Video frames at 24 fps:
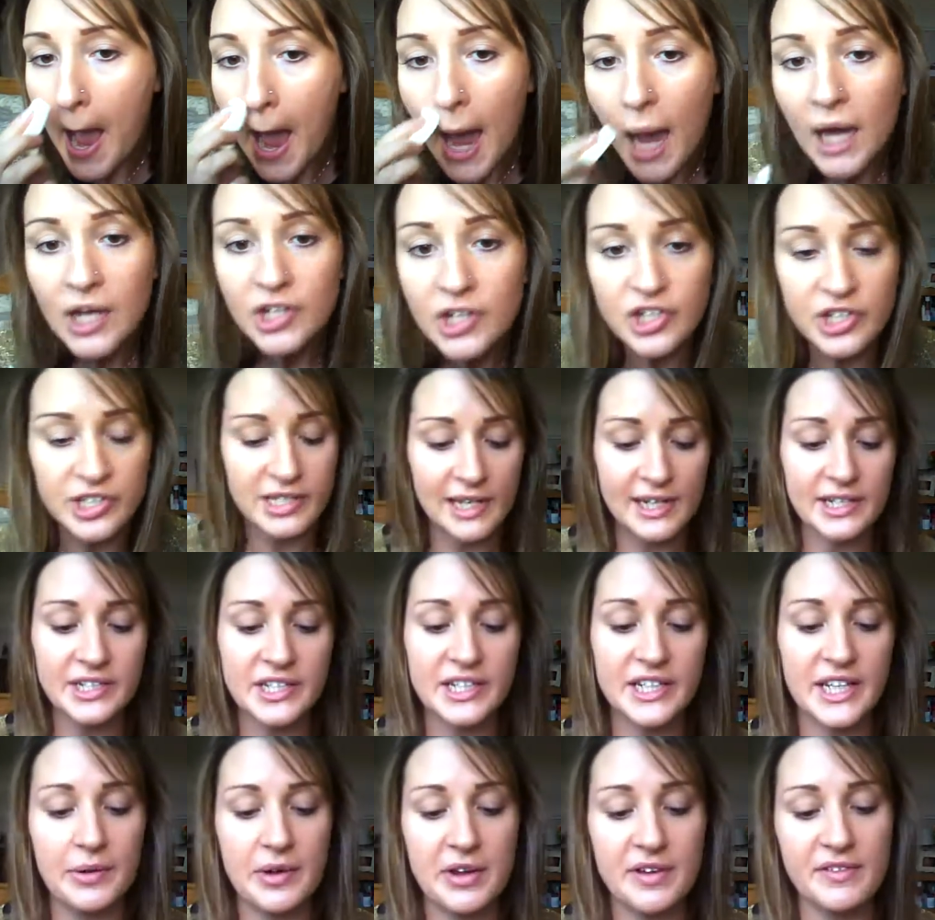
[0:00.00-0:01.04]
I just like to
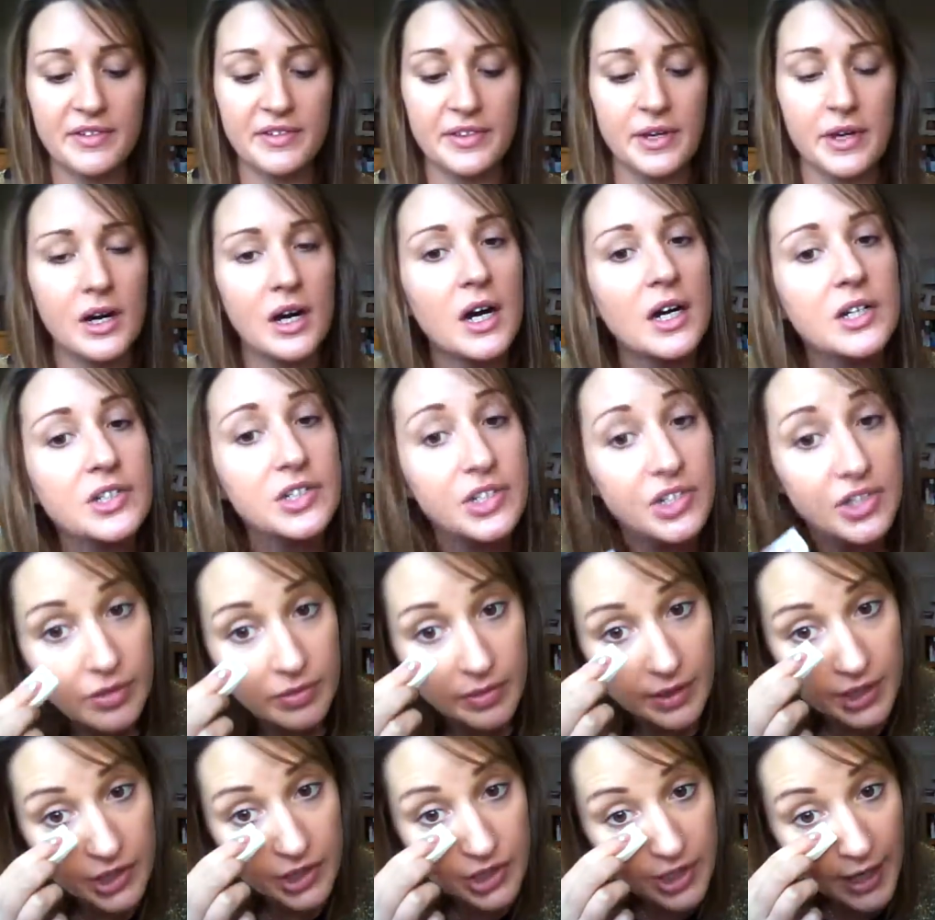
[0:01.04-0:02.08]
go over the harder to
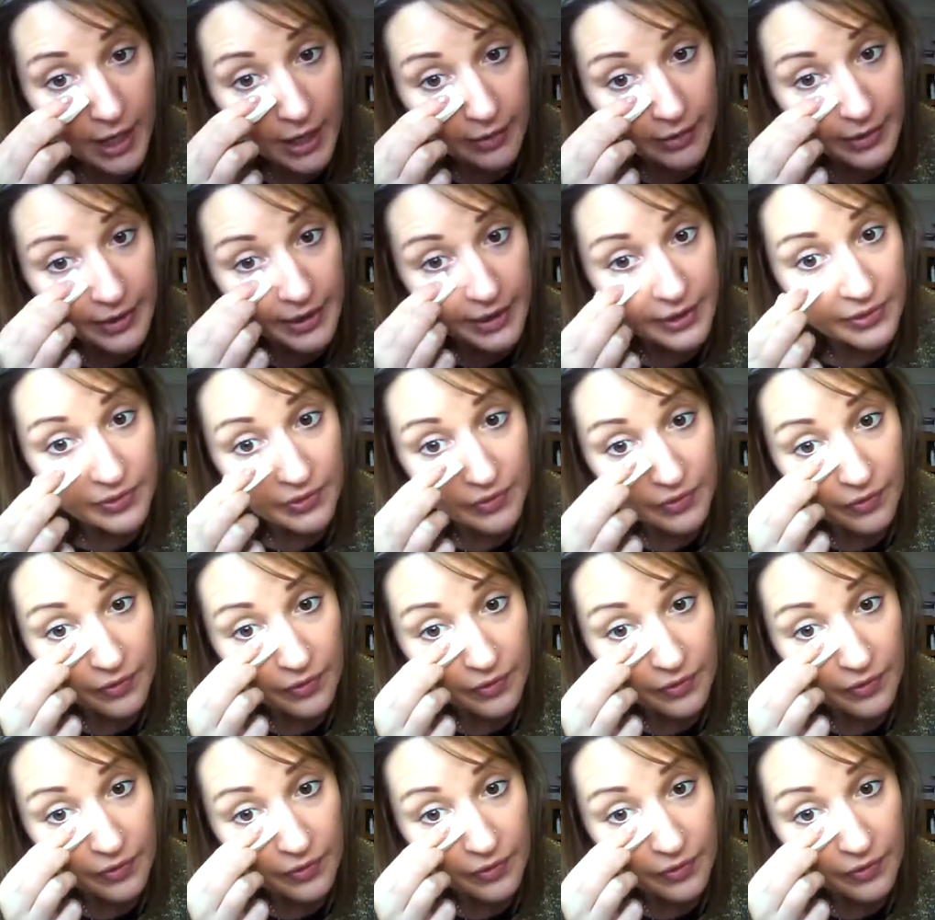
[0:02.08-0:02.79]
reach areas.